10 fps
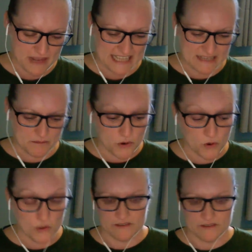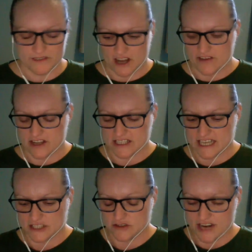is important for diverse
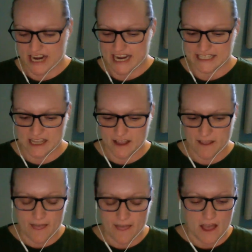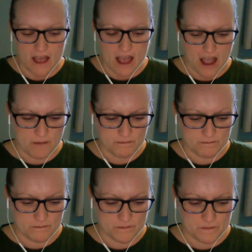history is, and